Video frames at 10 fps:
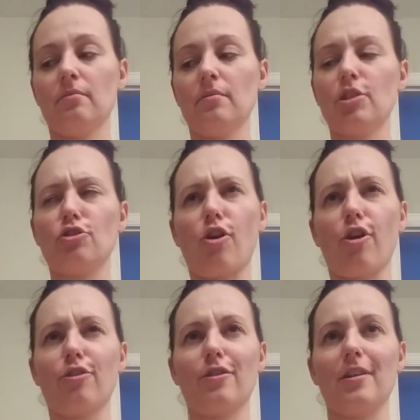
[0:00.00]

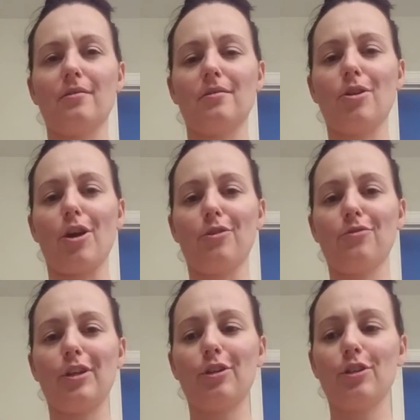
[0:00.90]
strong than your other
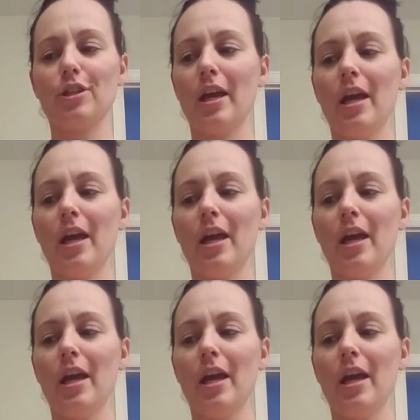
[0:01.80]
fingers.